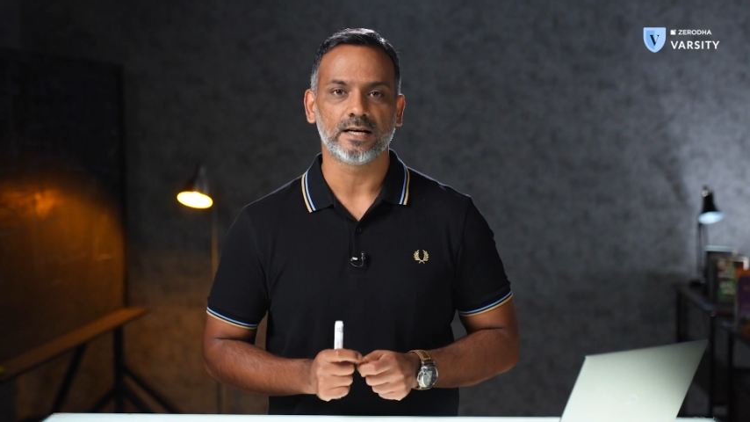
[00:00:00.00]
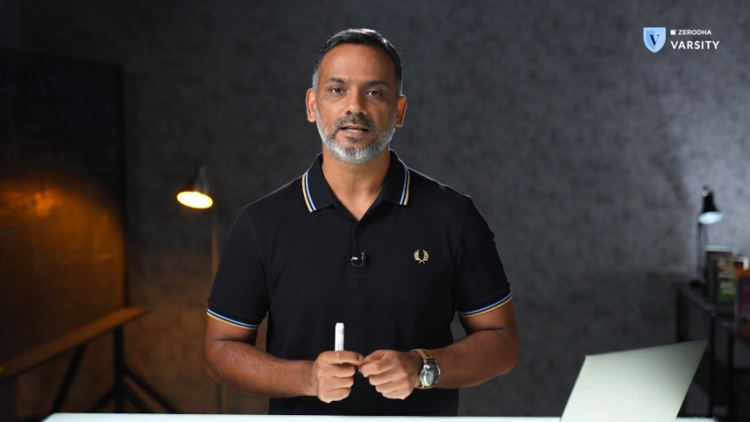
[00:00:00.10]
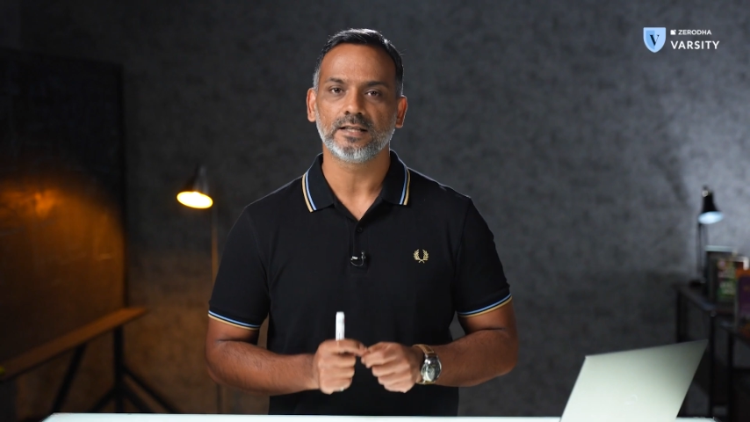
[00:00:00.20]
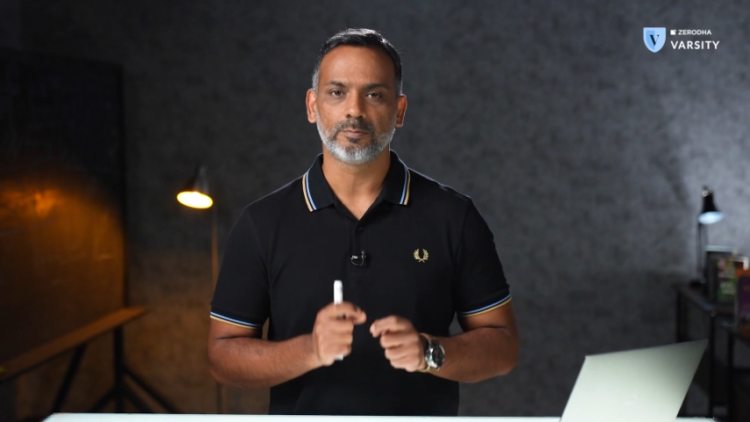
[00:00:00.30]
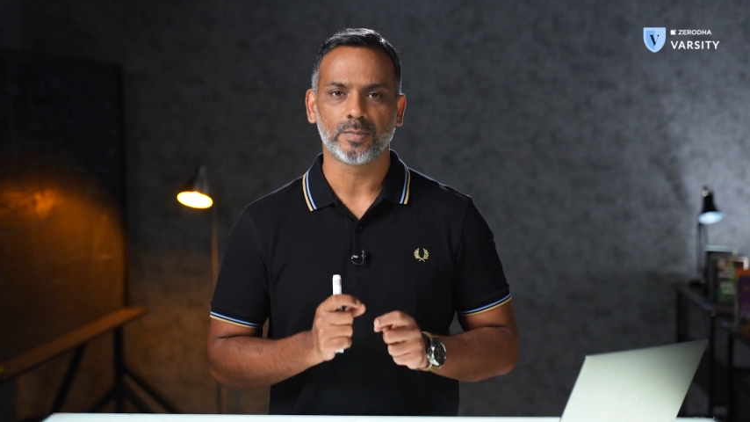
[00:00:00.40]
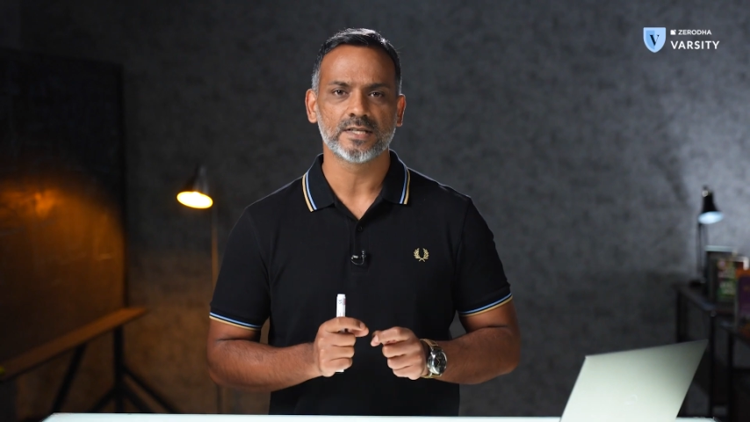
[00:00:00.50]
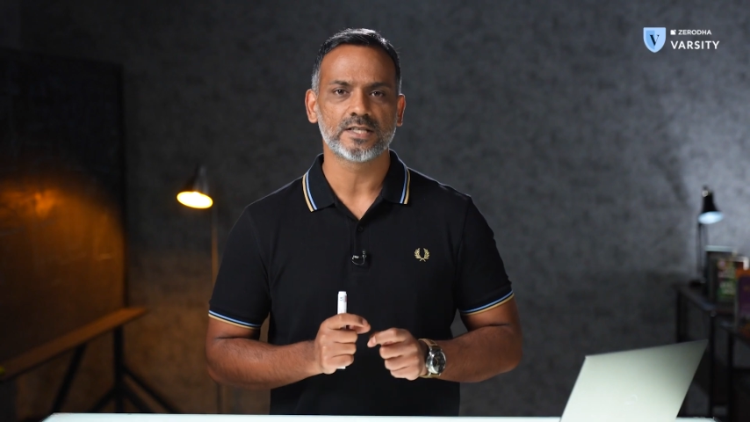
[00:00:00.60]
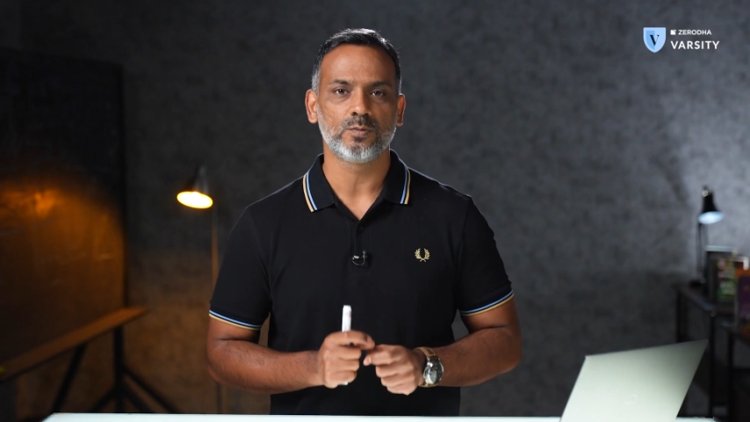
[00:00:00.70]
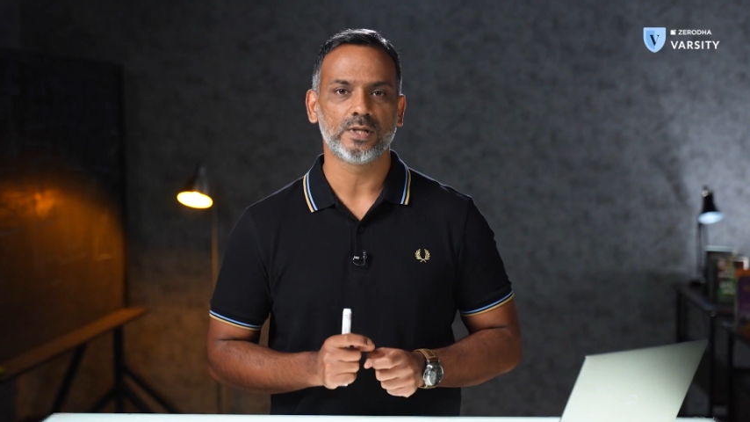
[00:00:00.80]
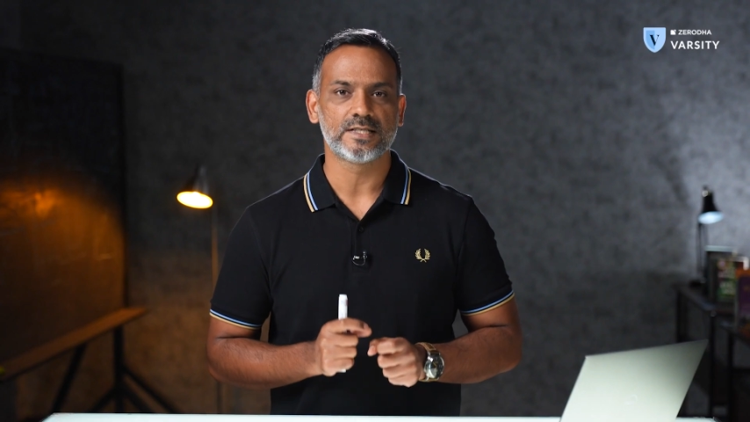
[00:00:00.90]
are the
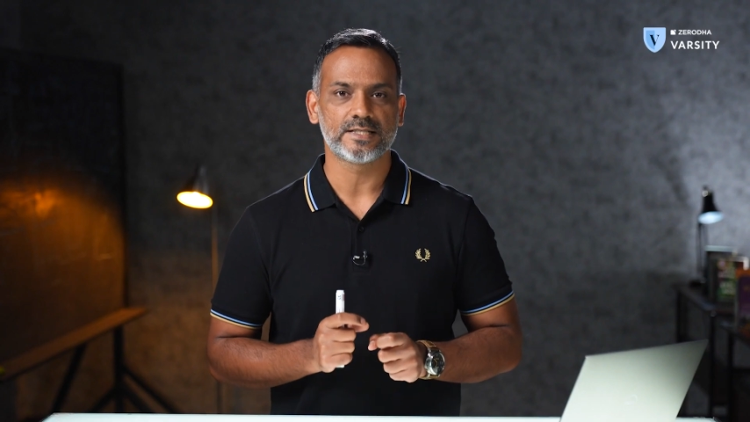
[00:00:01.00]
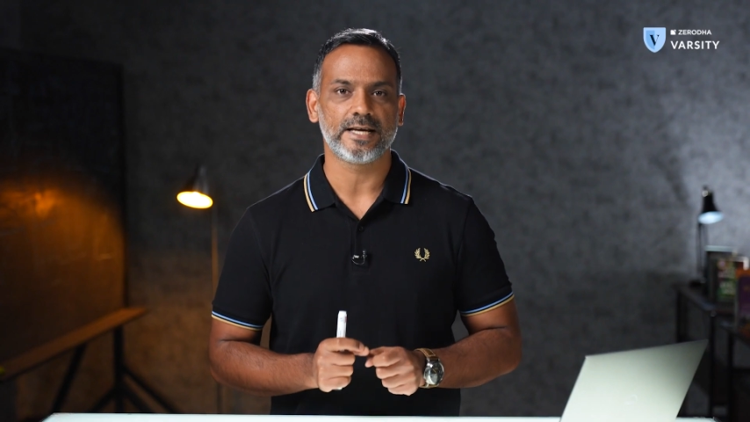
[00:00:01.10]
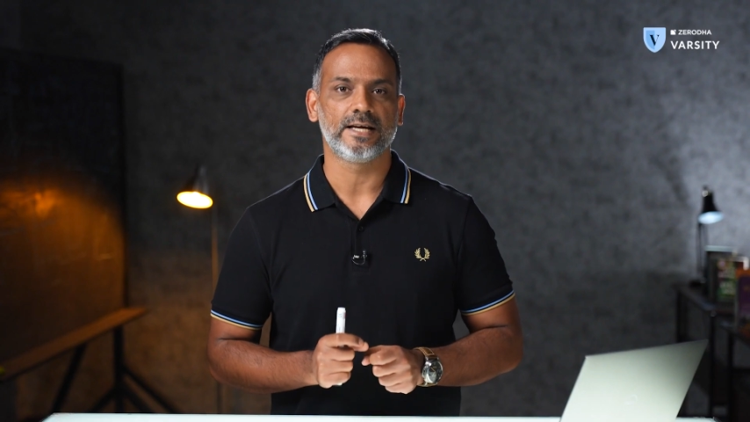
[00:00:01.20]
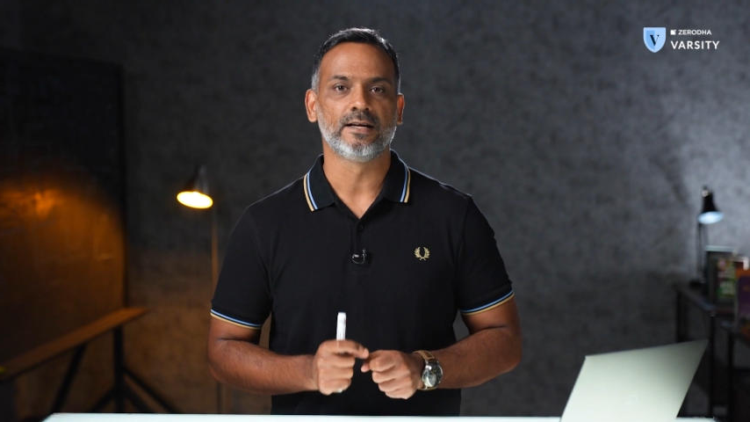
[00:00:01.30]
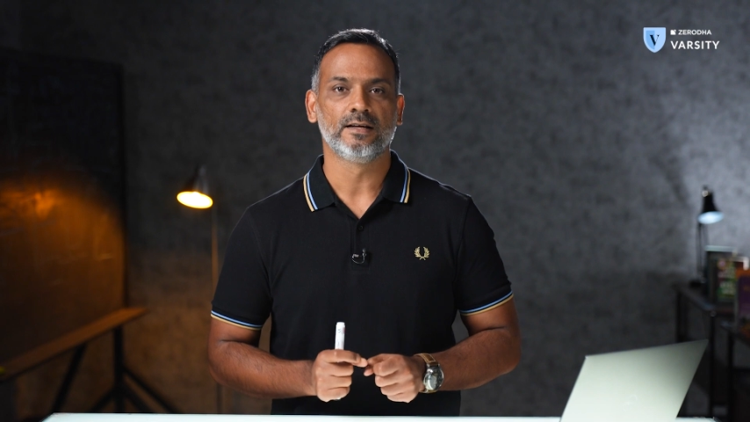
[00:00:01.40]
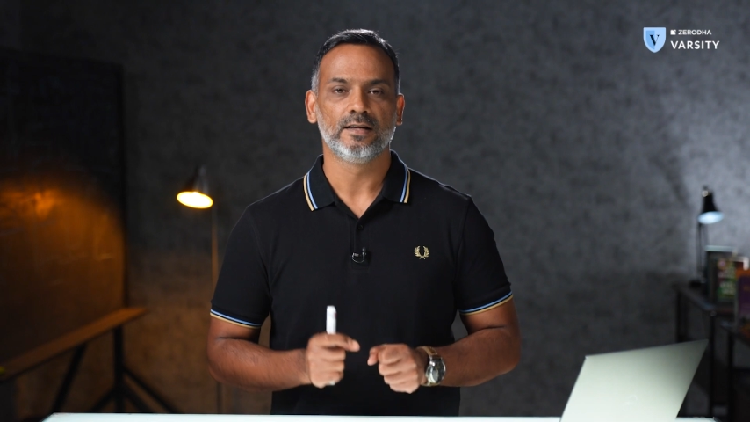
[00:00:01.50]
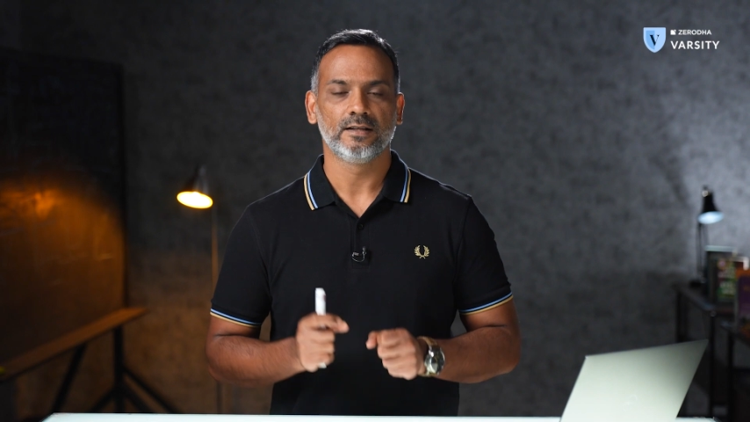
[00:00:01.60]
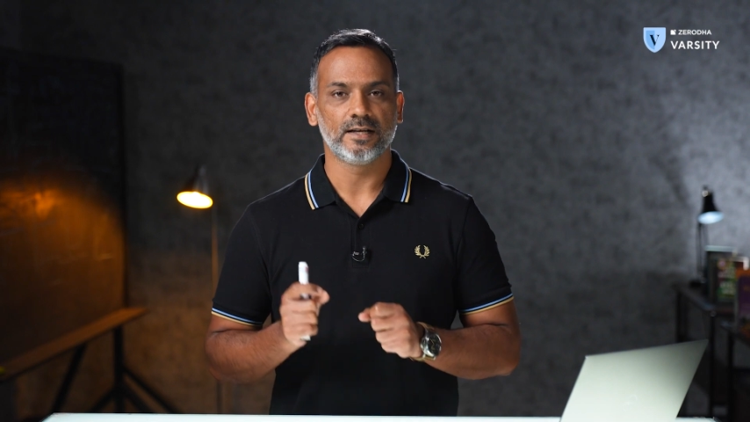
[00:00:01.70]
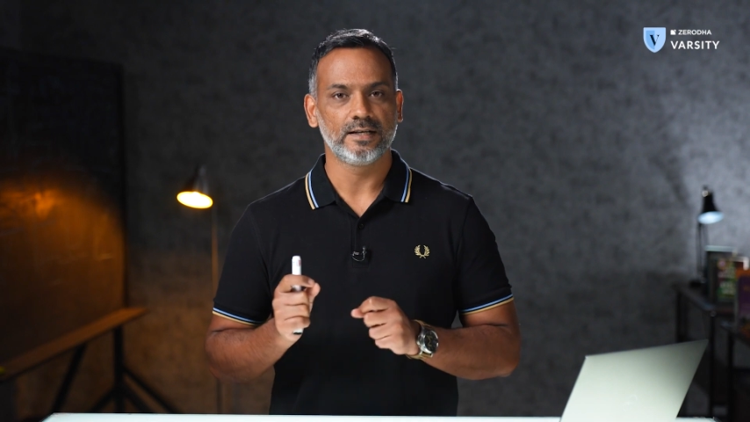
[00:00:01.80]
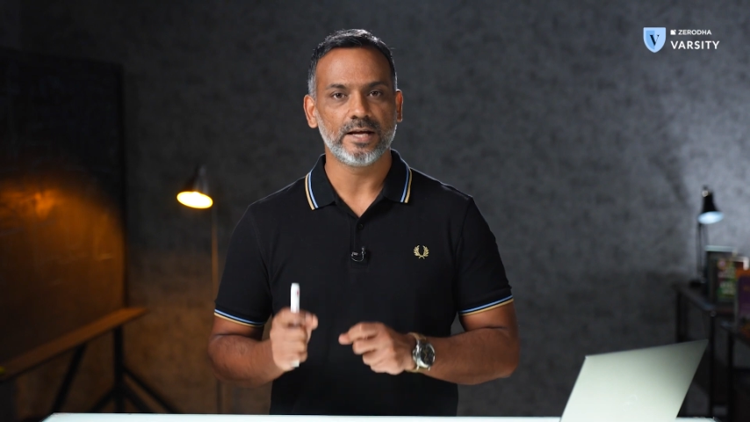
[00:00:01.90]
person will say
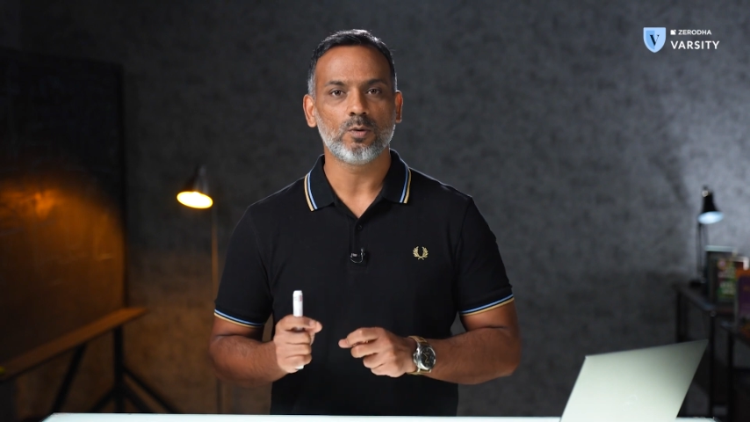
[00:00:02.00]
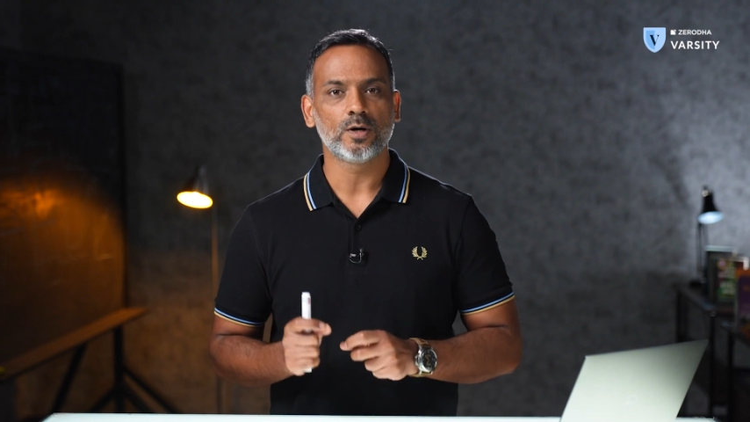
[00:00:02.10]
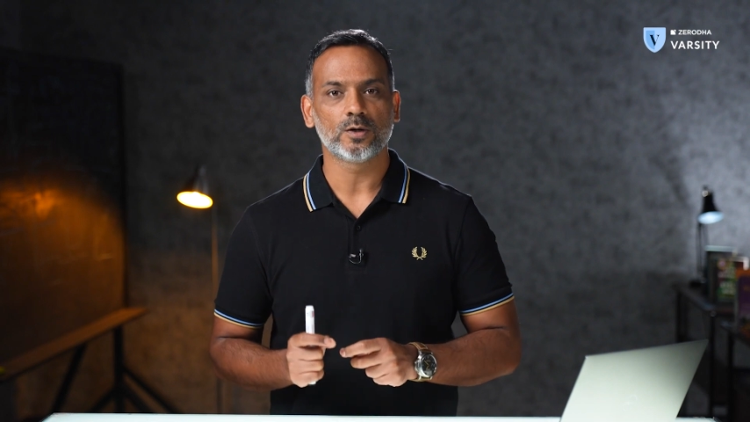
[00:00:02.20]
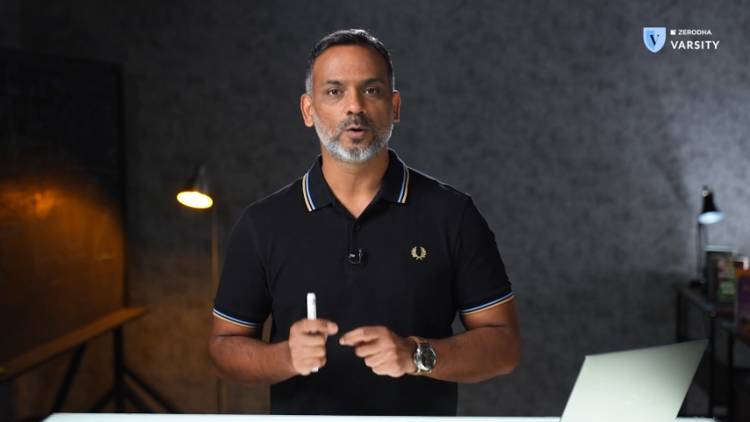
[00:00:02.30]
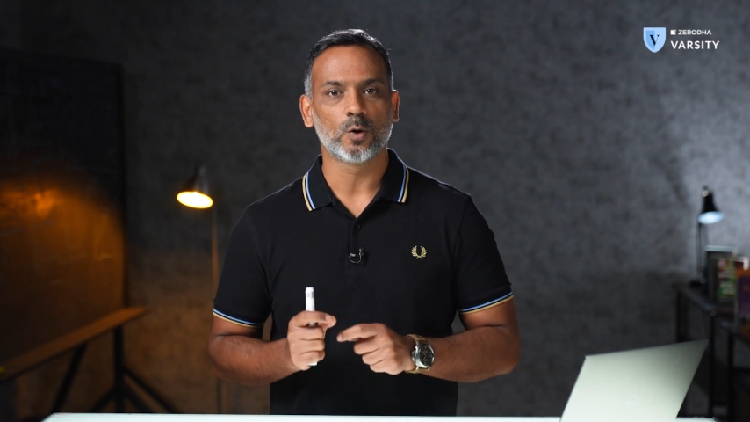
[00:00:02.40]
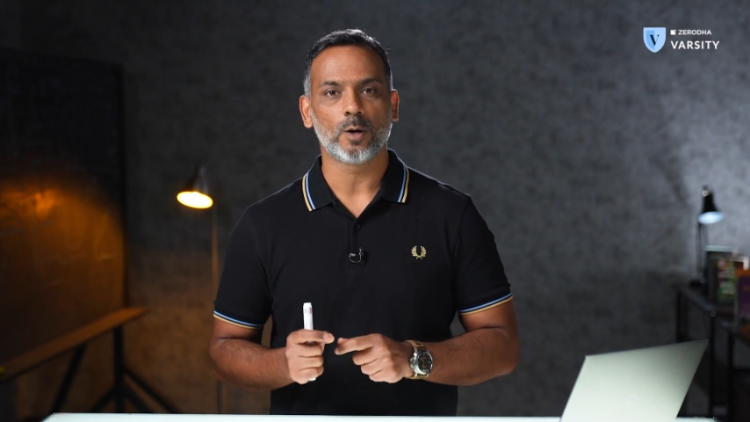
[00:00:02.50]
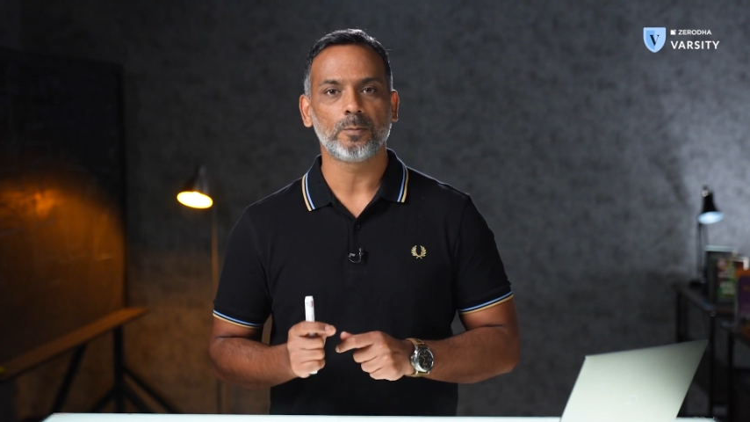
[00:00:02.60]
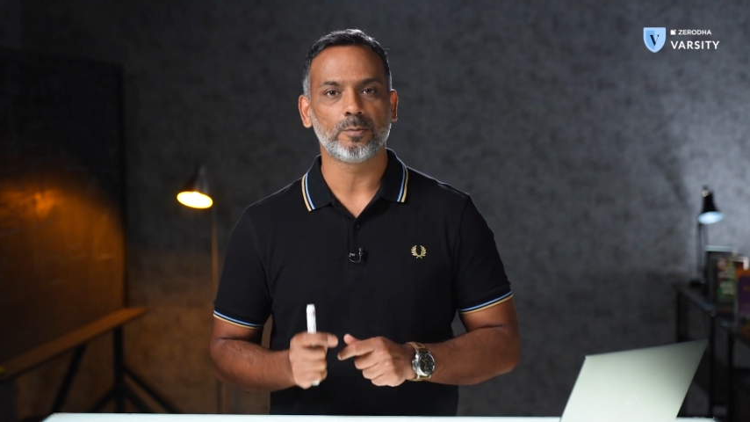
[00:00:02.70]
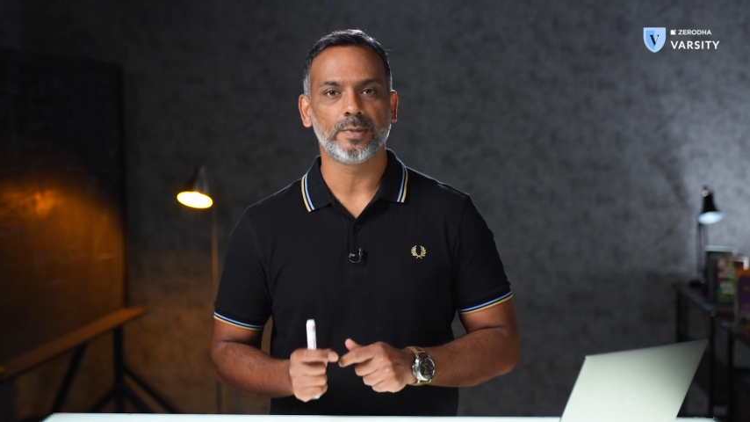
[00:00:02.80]
that they want to grow up to